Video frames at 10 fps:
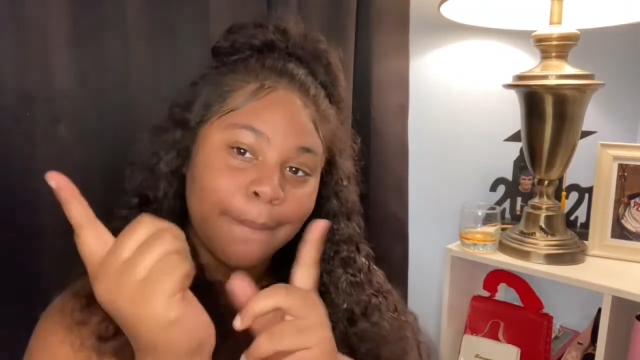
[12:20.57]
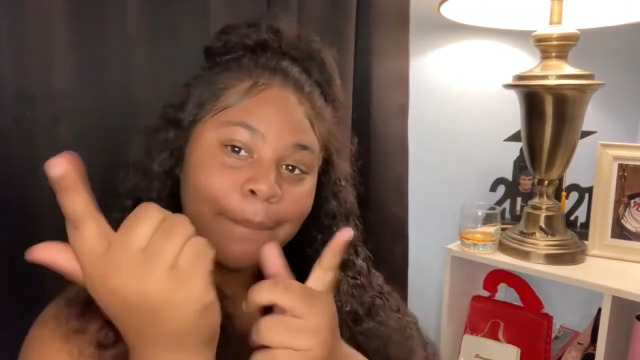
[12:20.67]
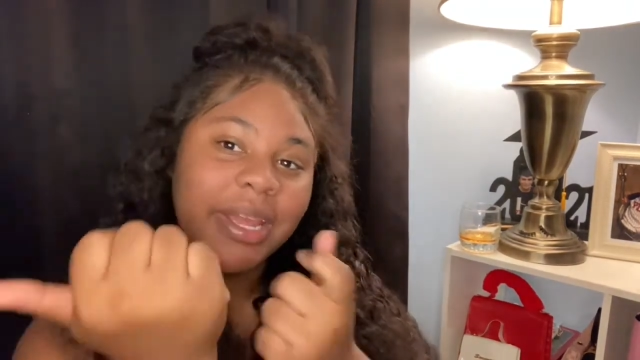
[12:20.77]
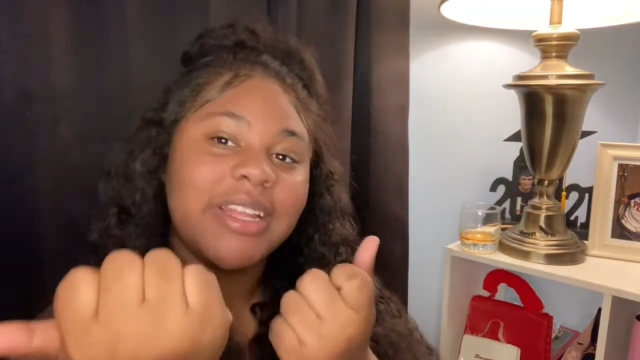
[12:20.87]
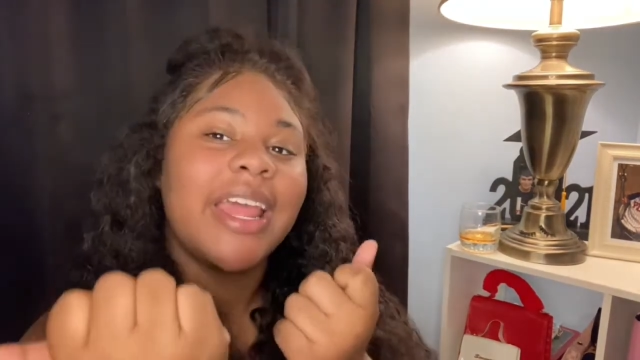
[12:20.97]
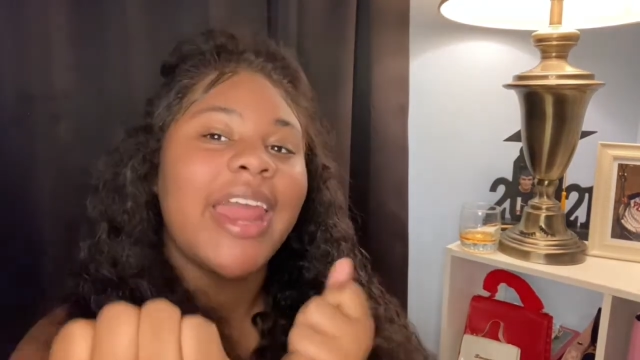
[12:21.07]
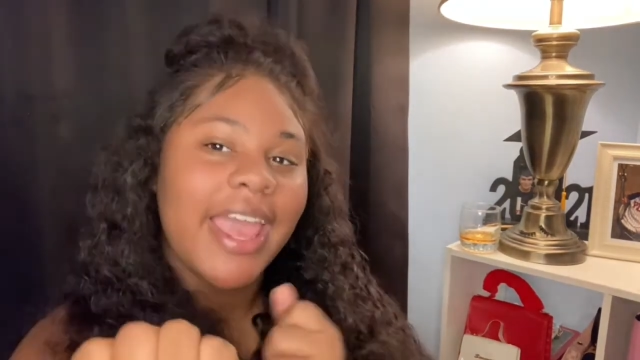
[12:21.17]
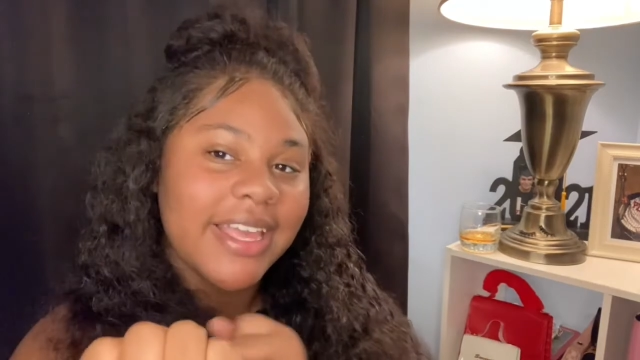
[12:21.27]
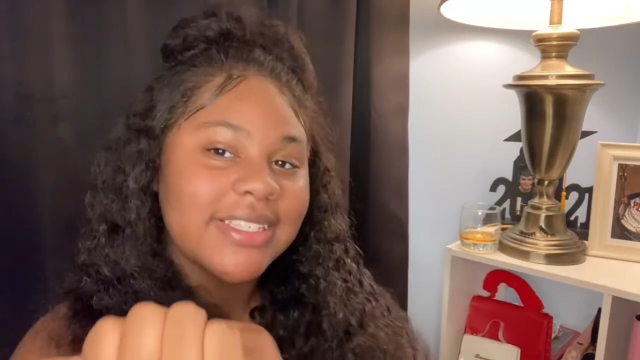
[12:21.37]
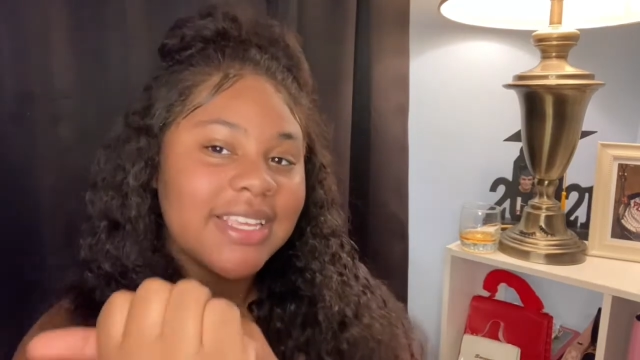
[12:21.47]
Bring that
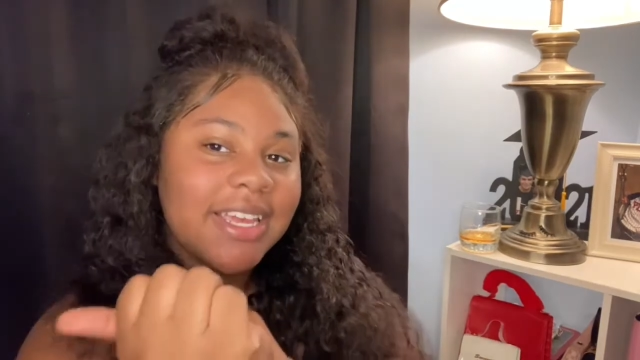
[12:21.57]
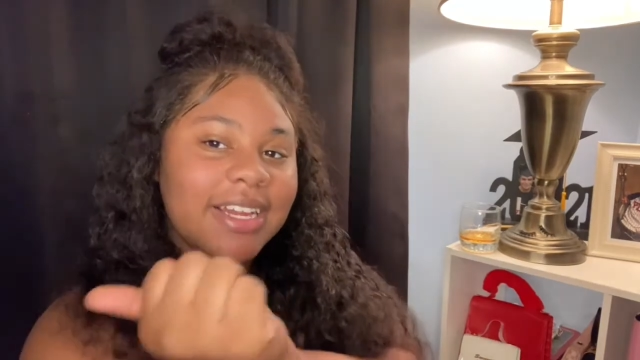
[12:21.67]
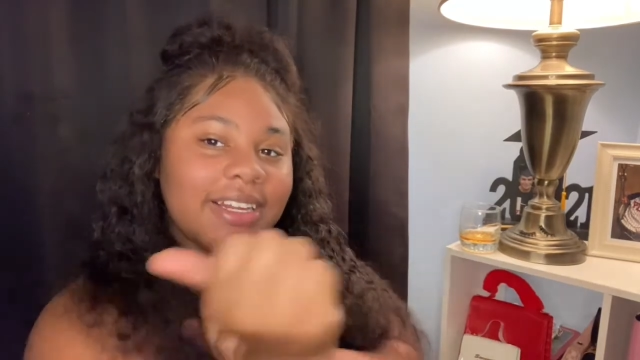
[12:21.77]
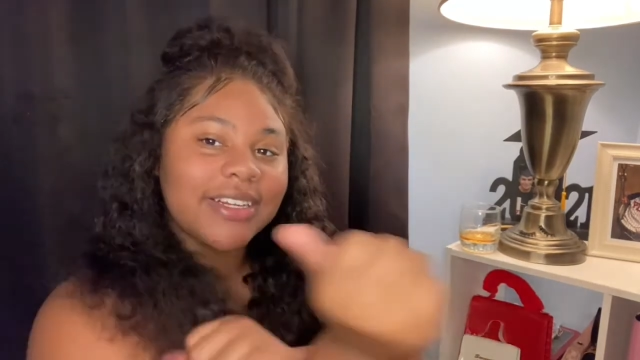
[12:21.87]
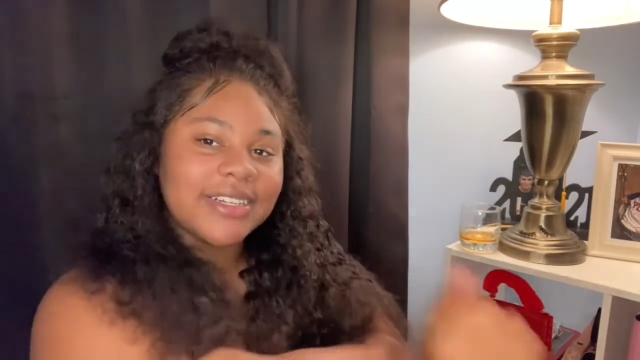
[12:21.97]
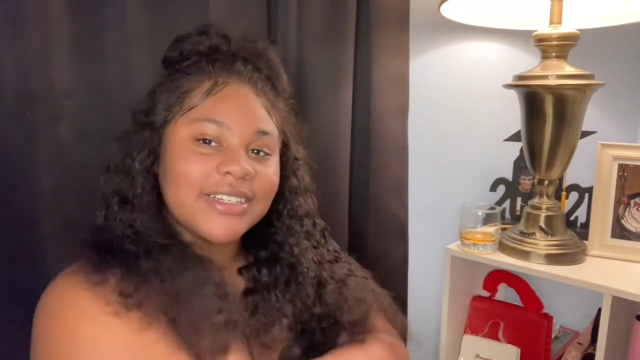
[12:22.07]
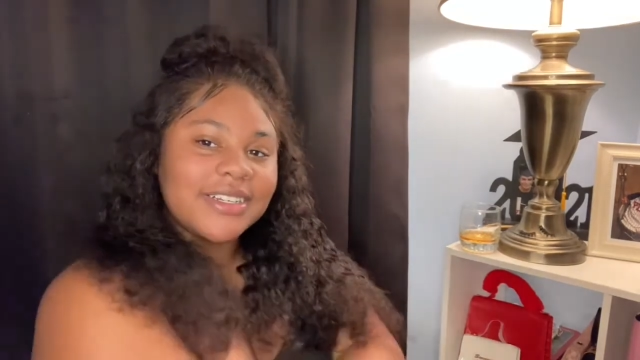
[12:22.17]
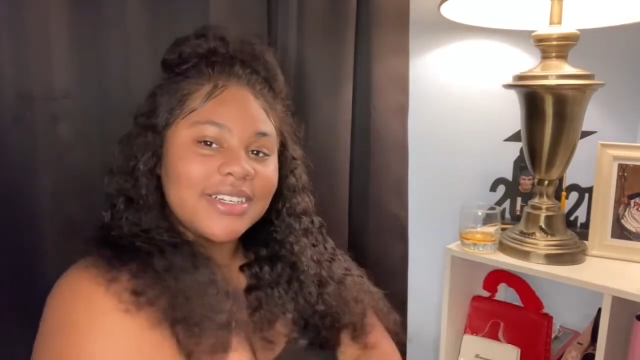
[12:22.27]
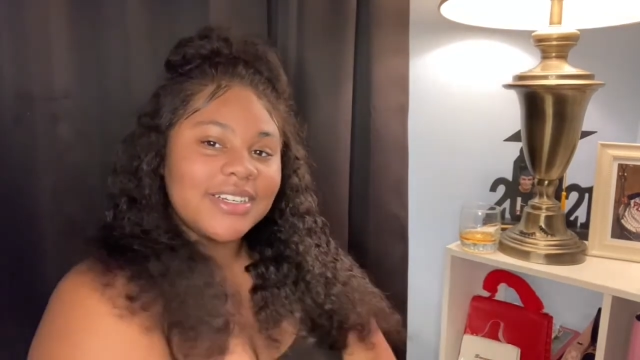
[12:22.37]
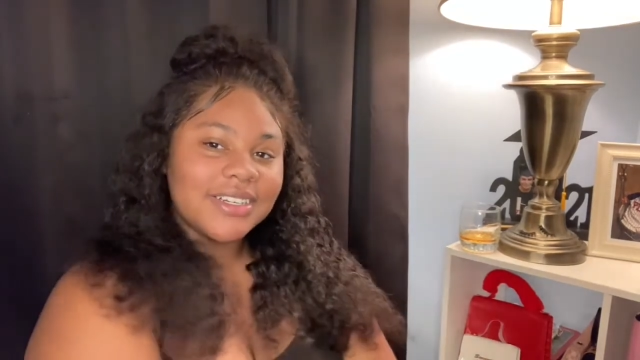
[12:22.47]
ass here.
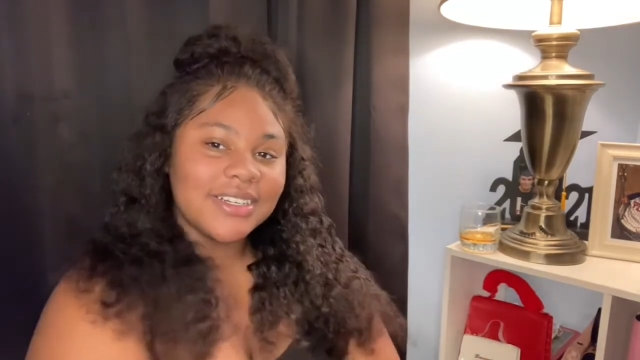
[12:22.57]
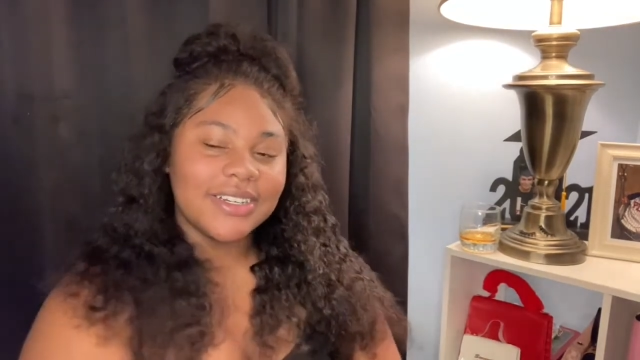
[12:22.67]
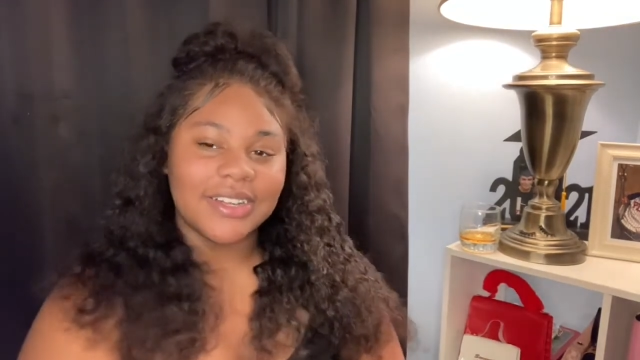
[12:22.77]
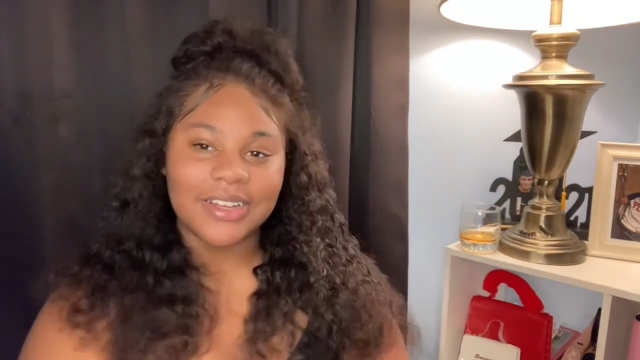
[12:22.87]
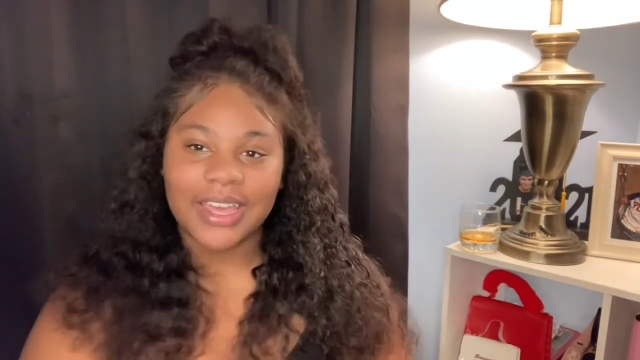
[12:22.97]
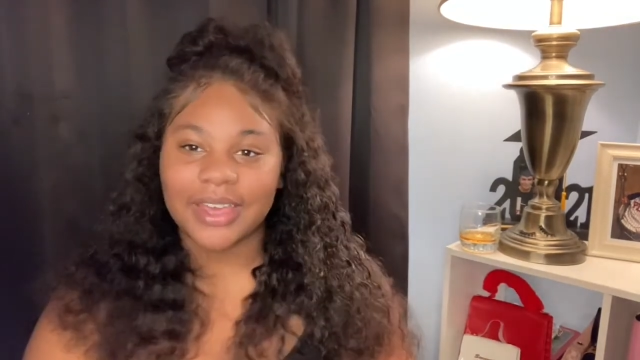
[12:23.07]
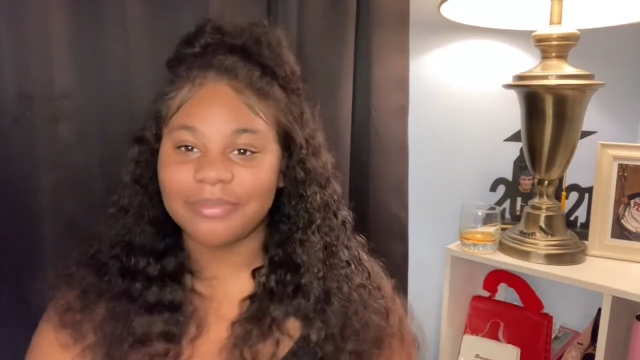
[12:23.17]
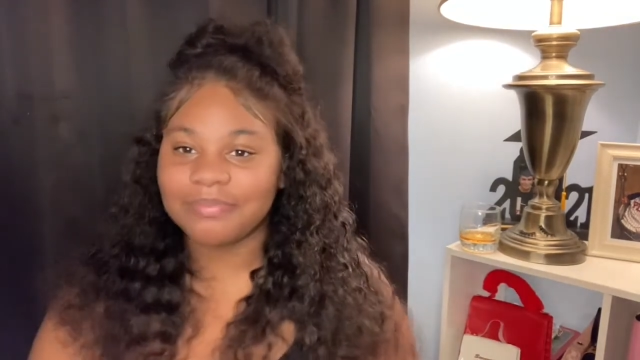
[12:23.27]
Okay?